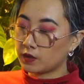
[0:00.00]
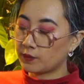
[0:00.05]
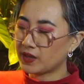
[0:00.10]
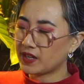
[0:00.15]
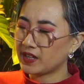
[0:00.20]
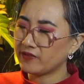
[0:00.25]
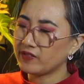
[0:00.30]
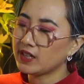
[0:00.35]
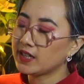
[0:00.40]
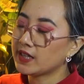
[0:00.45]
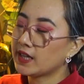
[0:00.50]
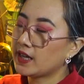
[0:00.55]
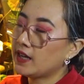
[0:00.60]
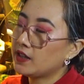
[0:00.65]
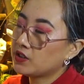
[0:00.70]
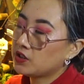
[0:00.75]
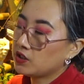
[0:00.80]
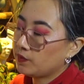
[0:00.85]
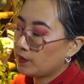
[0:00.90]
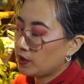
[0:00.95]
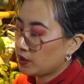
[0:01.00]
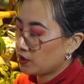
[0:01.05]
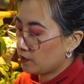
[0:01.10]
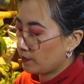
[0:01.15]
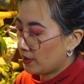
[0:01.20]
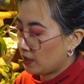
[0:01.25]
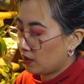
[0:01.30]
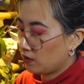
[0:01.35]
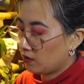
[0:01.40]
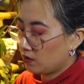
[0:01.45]
I didn't really care too much
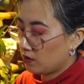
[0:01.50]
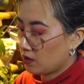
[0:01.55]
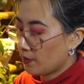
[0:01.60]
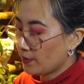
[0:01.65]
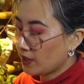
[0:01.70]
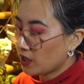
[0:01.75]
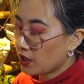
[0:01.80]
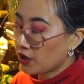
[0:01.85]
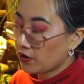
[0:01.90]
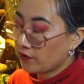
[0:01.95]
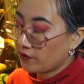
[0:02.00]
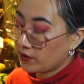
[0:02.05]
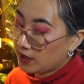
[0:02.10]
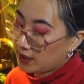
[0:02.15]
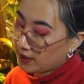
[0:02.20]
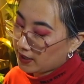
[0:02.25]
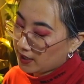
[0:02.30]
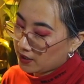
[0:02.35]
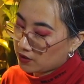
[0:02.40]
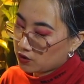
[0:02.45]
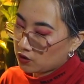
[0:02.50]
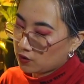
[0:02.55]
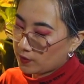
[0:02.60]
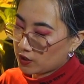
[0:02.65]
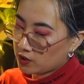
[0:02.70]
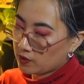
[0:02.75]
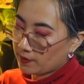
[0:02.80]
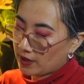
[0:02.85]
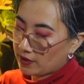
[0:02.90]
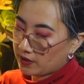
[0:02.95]
about, I mean I don't really care too
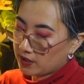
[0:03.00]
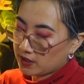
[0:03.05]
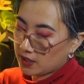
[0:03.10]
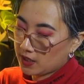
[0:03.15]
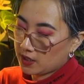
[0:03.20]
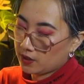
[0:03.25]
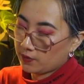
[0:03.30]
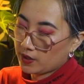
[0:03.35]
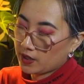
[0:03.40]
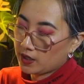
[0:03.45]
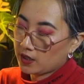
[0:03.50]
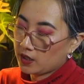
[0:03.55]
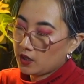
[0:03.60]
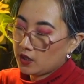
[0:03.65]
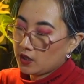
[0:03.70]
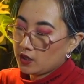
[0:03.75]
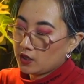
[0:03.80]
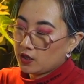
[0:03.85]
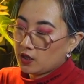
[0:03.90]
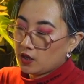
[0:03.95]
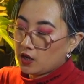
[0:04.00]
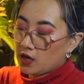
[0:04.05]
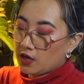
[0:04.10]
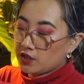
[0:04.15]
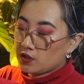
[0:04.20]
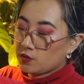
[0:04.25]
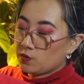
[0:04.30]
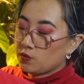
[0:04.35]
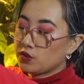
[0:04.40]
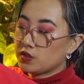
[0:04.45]
much about this anyway. I
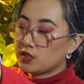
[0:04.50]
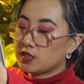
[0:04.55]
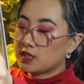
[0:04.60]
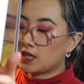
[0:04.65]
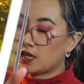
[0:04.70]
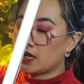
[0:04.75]
just wanted